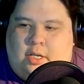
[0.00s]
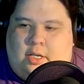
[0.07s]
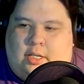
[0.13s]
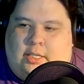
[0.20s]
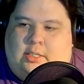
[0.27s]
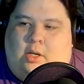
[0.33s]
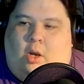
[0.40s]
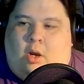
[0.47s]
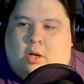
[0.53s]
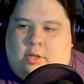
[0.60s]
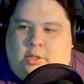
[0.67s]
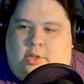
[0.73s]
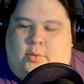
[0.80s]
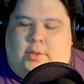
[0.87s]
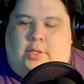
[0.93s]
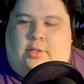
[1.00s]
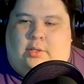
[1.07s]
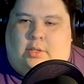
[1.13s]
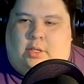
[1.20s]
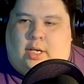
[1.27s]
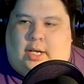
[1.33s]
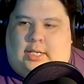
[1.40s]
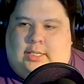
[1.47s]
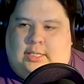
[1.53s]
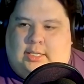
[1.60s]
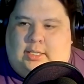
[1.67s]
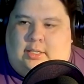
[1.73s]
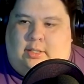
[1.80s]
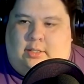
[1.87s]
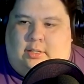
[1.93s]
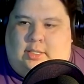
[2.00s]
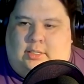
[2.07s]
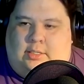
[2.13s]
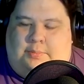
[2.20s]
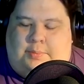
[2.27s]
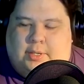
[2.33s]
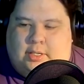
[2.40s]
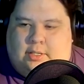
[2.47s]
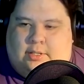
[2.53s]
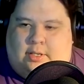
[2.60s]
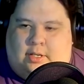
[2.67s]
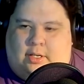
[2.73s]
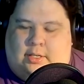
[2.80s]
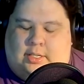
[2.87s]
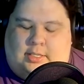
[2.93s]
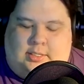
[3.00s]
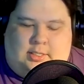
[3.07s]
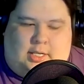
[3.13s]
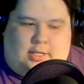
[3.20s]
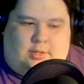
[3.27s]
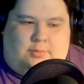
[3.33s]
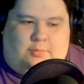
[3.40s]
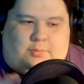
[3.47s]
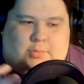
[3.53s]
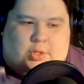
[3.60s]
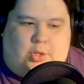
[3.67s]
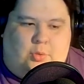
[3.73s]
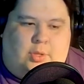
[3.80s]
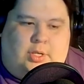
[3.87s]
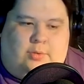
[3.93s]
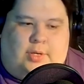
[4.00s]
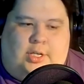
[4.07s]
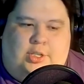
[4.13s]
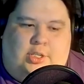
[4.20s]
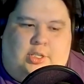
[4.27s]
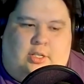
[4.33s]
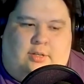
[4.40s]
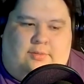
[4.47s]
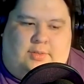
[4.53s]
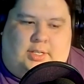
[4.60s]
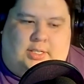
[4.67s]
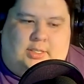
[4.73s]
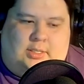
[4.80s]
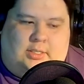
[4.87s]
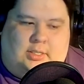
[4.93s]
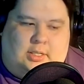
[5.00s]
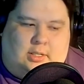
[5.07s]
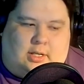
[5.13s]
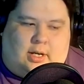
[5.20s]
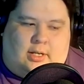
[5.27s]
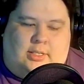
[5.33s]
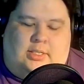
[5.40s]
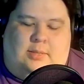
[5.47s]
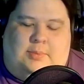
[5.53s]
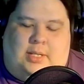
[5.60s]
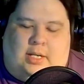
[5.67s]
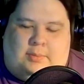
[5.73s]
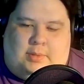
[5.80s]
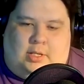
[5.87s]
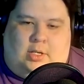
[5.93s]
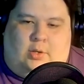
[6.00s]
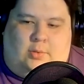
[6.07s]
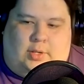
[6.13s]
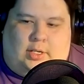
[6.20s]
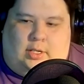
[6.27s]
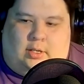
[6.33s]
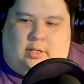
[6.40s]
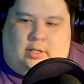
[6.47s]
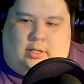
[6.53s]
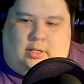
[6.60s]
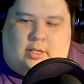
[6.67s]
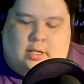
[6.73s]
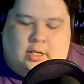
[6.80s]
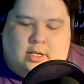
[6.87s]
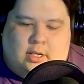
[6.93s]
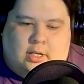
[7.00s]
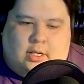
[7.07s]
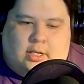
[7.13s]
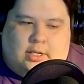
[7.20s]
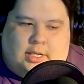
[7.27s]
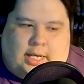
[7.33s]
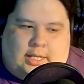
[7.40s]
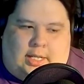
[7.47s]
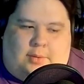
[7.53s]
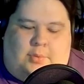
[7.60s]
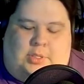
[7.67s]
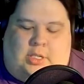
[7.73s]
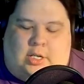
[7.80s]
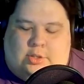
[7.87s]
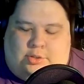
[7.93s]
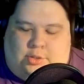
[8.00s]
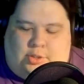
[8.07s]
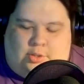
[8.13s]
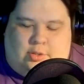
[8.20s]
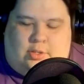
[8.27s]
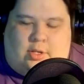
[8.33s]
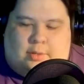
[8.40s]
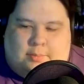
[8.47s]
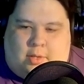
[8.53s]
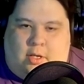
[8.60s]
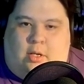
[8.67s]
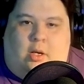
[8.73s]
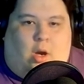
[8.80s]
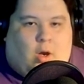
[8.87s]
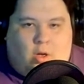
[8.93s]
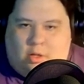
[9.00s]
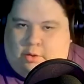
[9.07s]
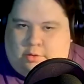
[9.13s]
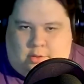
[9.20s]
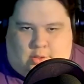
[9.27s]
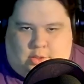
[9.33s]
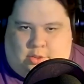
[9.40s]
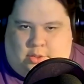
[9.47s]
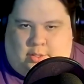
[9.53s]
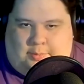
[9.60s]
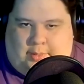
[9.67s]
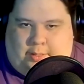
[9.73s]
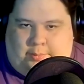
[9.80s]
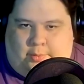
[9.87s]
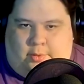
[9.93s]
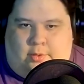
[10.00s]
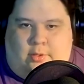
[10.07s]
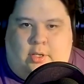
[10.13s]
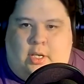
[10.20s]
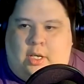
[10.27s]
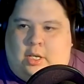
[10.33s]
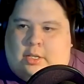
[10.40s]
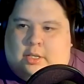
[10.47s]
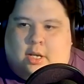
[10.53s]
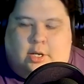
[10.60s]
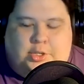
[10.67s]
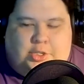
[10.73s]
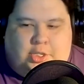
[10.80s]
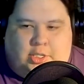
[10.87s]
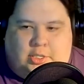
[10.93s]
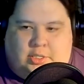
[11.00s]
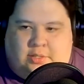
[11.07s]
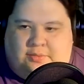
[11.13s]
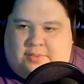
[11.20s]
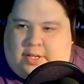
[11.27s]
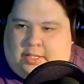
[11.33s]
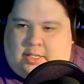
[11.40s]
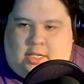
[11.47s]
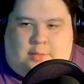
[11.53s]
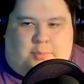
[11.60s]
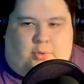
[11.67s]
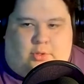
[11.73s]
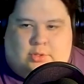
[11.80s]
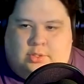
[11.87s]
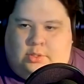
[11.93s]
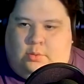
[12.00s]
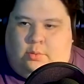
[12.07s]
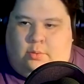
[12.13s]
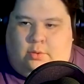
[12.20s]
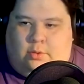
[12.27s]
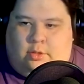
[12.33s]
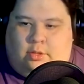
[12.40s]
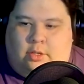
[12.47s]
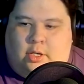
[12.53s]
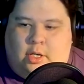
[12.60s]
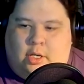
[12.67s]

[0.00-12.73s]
this ongoing idea, this uh this like new iteration of this concept that had been going on, and, and that was understood among all Haudenosaunee people, not just faith keepers or